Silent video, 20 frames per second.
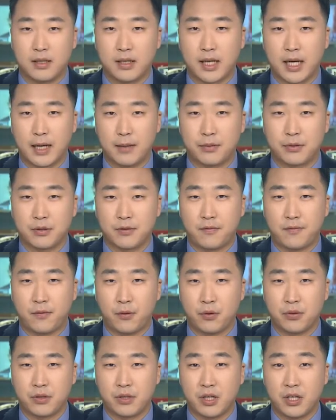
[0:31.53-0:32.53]
capital,
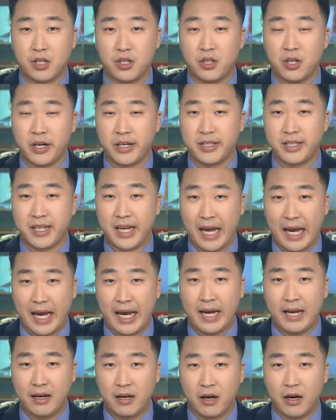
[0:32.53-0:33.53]
forcing United
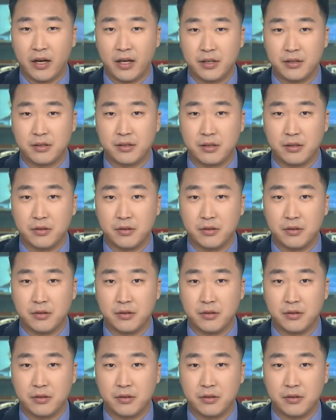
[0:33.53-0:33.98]
Airlines to